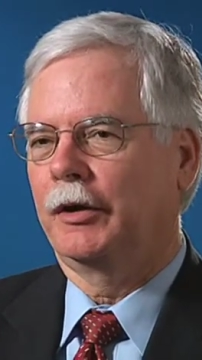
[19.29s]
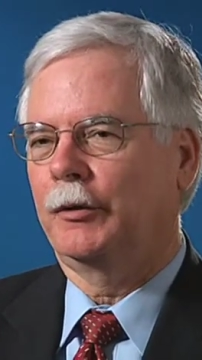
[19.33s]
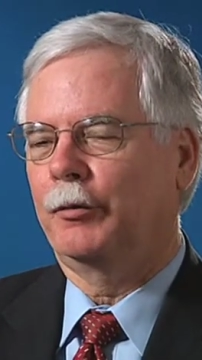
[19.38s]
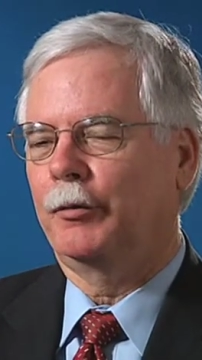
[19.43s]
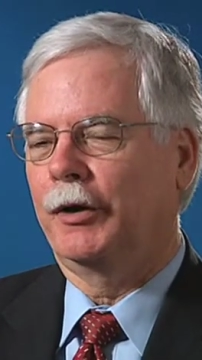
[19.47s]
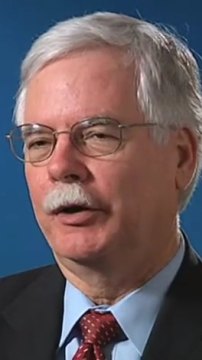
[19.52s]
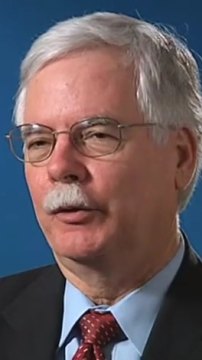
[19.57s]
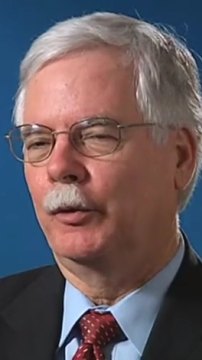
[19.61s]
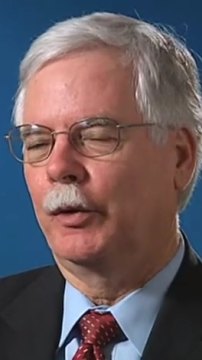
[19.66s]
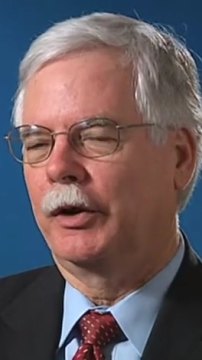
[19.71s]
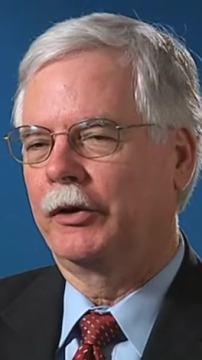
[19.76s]

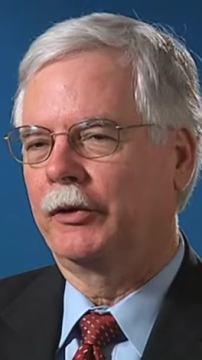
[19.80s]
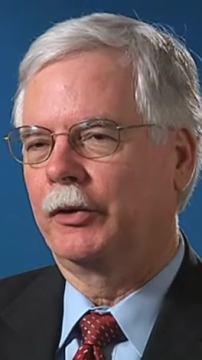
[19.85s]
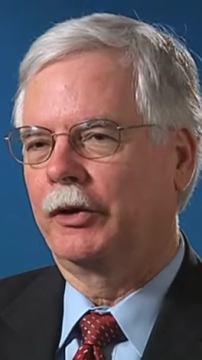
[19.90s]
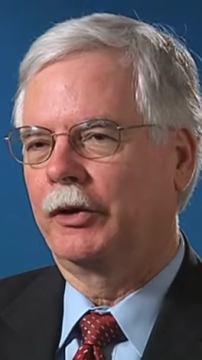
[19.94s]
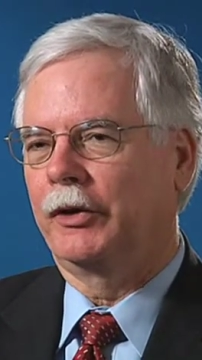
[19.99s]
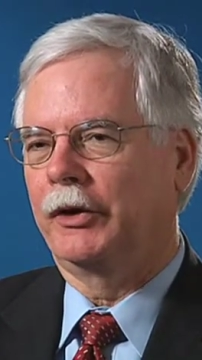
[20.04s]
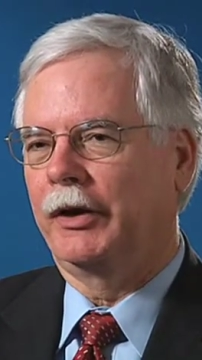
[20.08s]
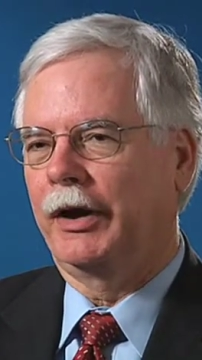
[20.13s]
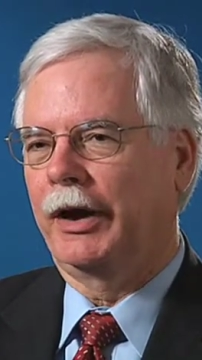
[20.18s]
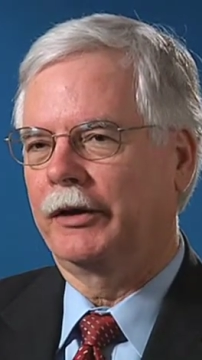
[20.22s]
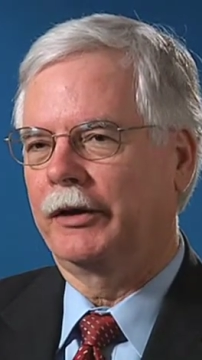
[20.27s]
by whether
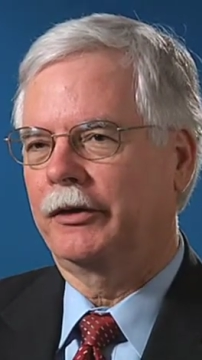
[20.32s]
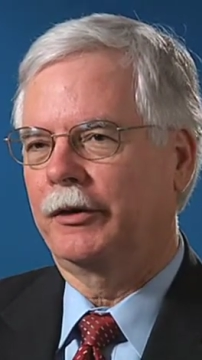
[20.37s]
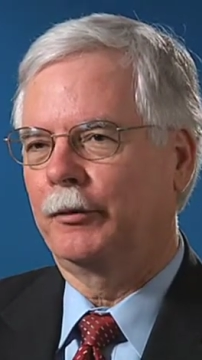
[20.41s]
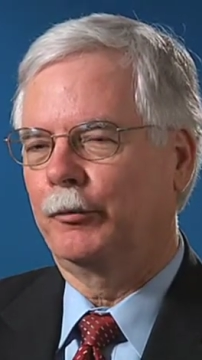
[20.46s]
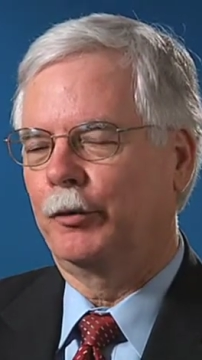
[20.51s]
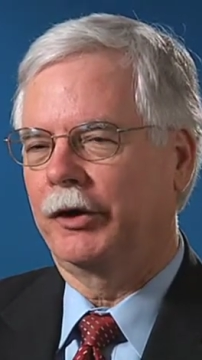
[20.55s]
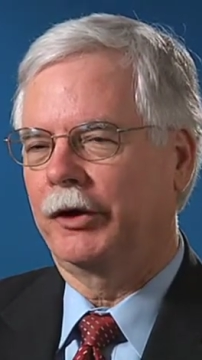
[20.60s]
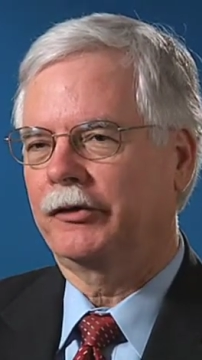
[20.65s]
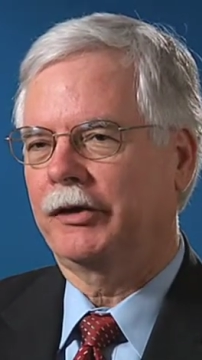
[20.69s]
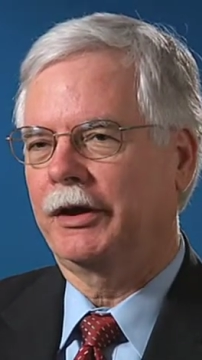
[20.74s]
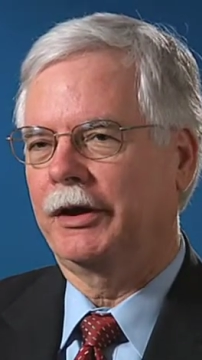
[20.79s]
or not the
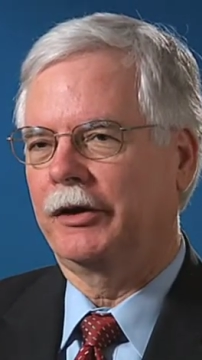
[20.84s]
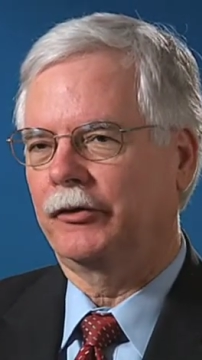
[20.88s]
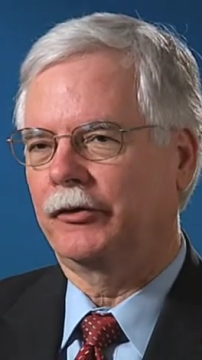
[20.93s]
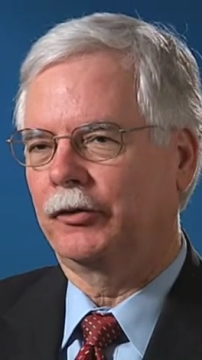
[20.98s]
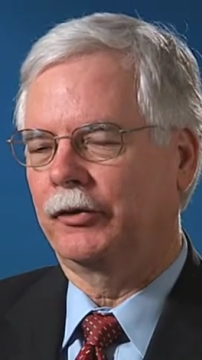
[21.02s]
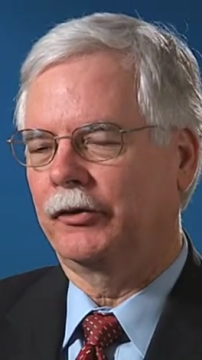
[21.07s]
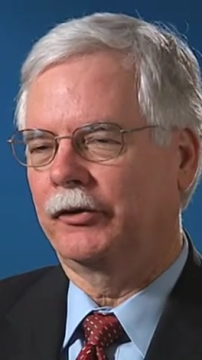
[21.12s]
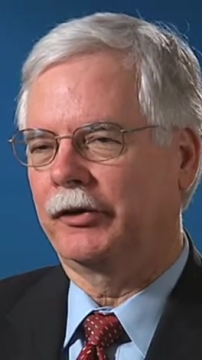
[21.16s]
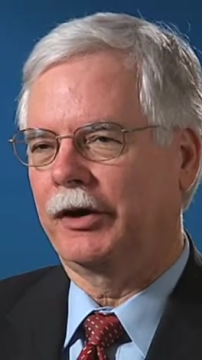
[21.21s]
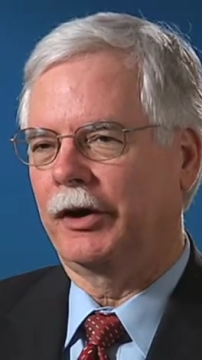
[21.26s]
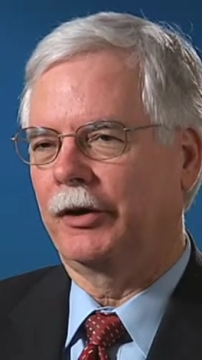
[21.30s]
breast
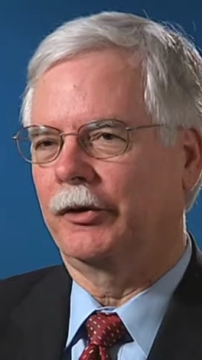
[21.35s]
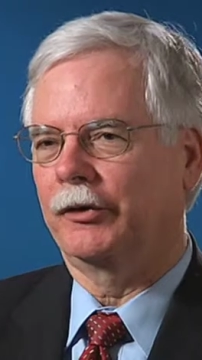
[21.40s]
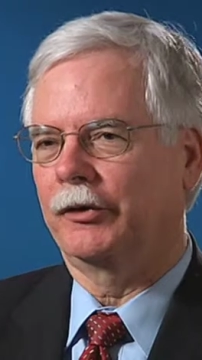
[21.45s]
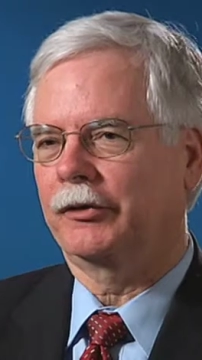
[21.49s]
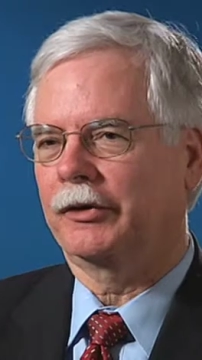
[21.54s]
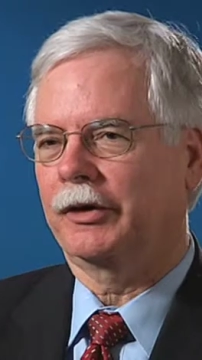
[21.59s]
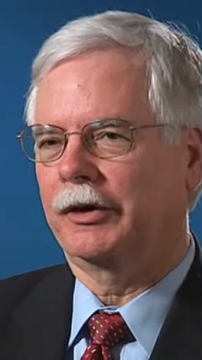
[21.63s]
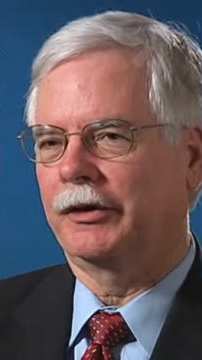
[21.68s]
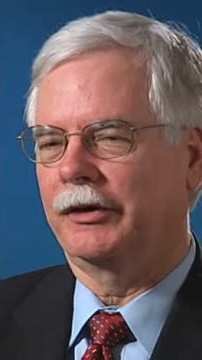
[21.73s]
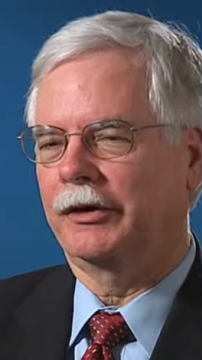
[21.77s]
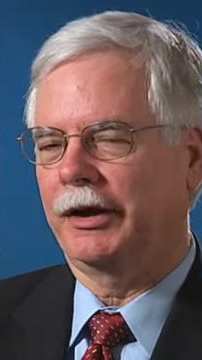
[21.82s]
cancer cells
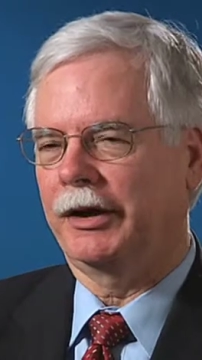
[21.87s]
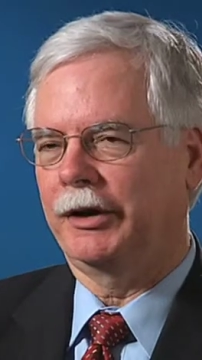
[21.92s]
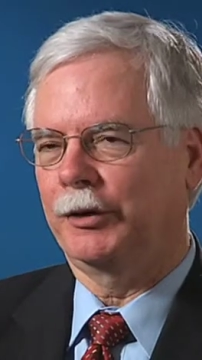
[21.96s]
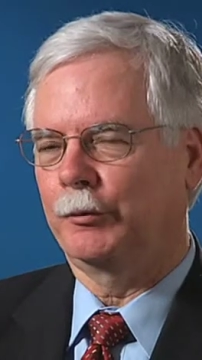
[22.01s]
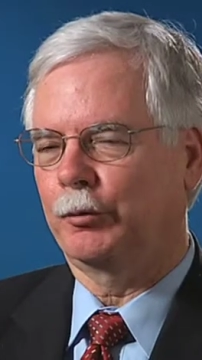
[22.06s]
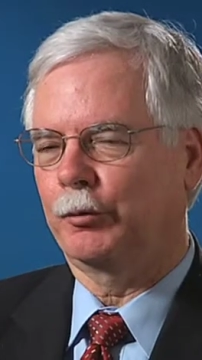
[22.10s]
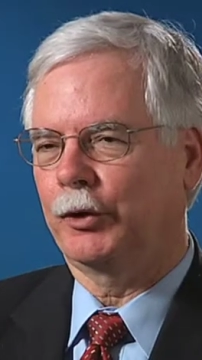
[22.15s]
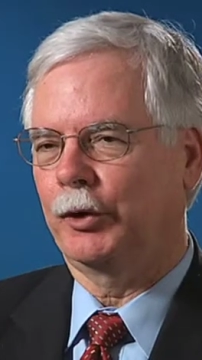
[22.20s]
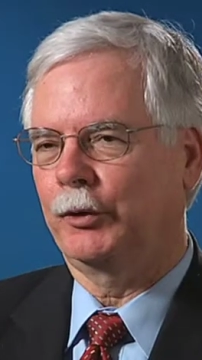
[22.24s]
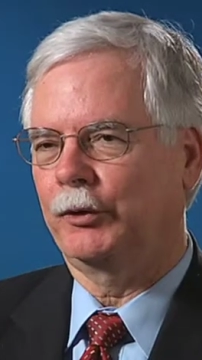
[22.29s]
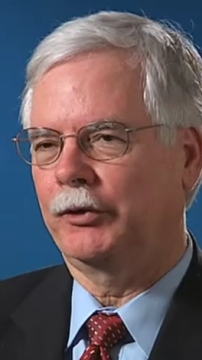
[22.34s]
contain a
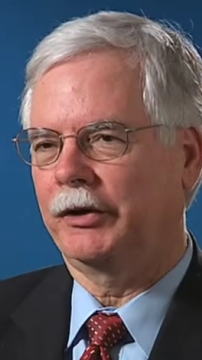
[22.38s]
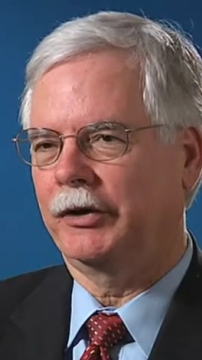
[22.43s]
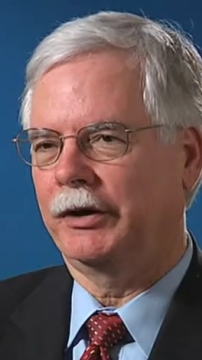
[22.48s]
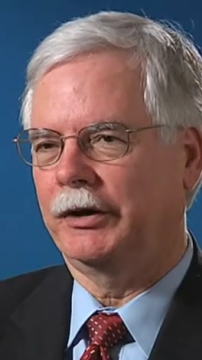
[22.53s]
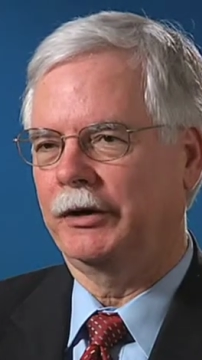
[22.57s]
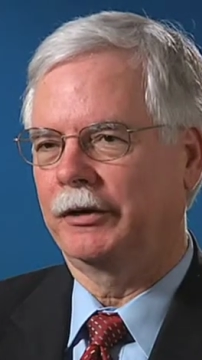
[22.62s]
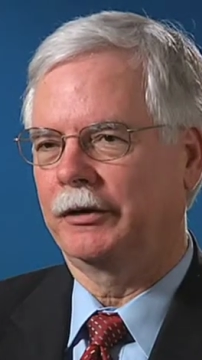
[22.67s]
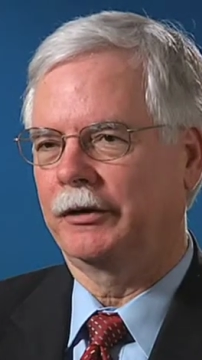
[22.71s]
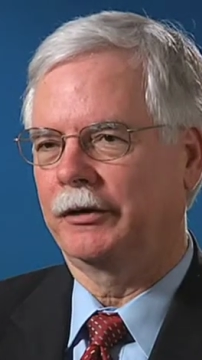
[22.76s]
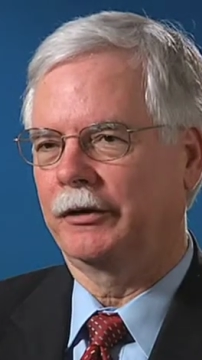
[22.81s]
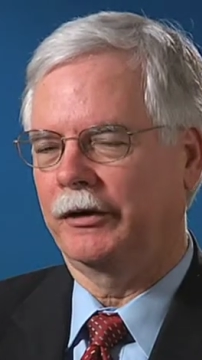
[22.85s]

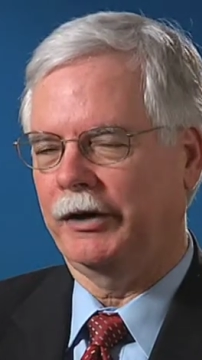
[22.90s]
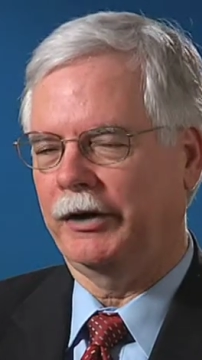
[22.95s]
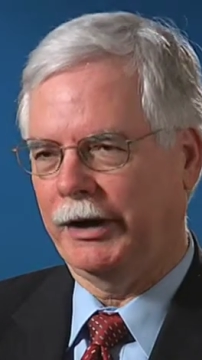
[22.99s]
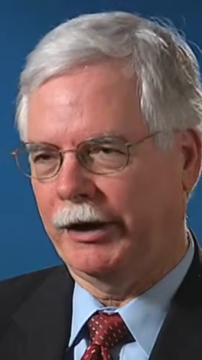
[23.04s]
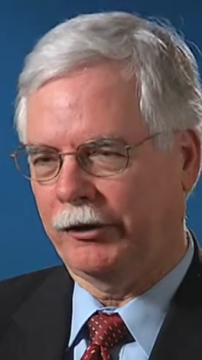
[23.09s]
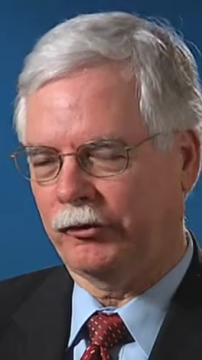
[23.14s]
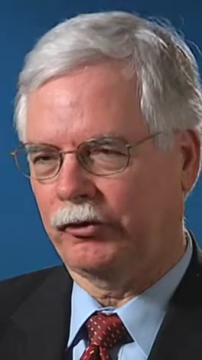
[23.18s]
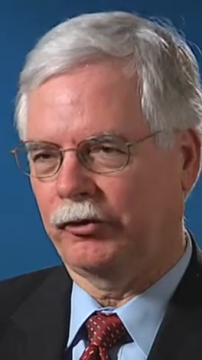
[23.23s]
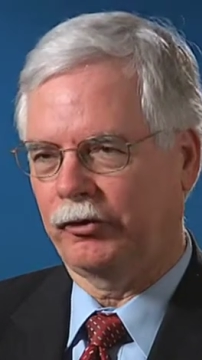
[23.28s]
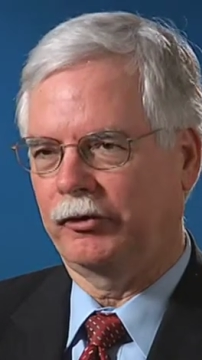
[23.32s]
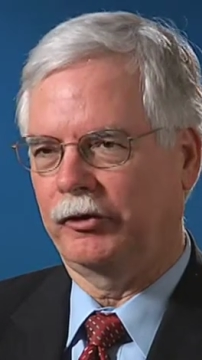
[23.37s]
protein, the
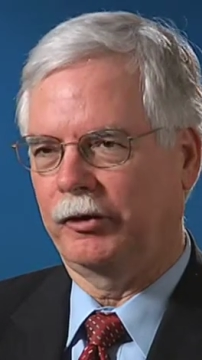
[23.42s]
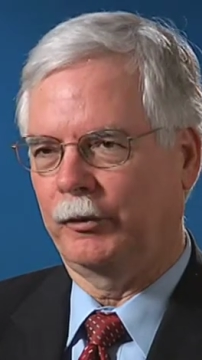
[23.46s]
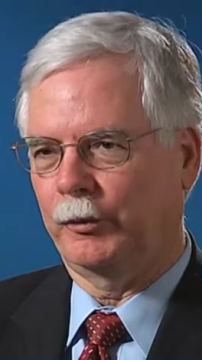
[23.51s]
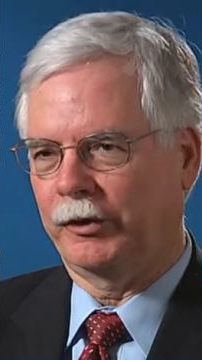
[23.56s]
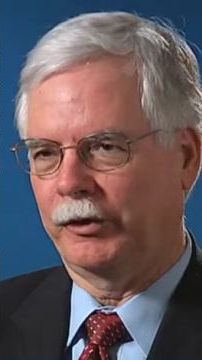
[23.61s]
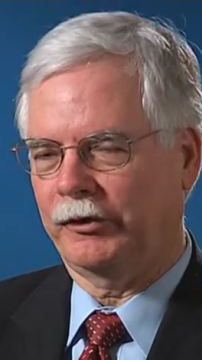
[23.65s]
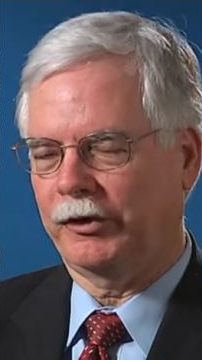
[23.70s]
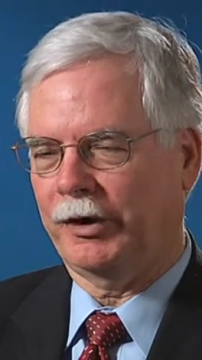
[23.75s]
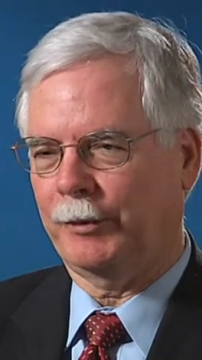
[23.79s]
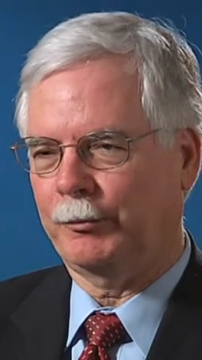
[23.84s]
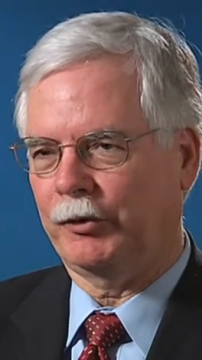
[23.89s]
estrogen
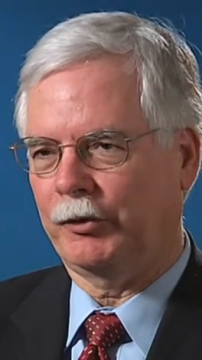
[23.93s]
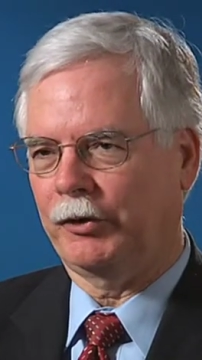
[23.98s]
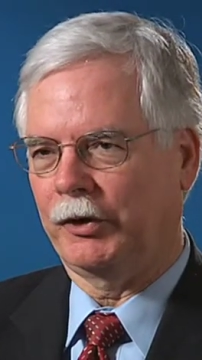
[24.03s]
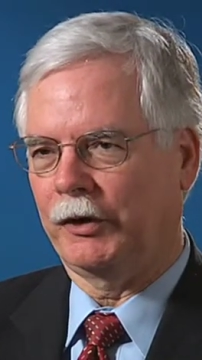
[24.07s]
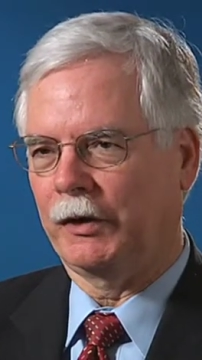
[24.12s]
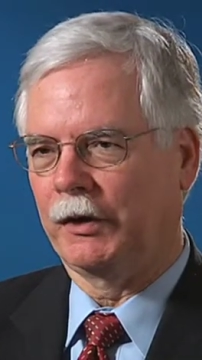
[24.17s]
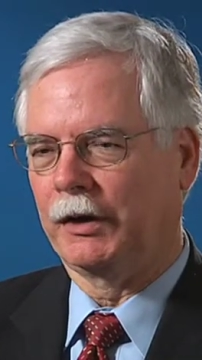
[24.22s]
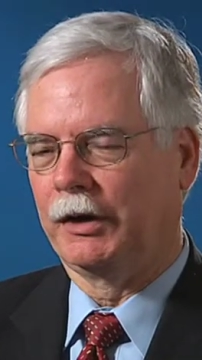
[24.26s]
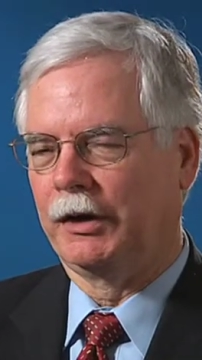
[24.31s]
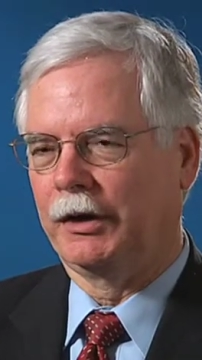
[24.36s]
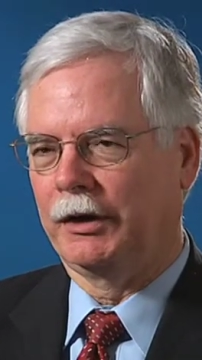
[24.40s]
receptor,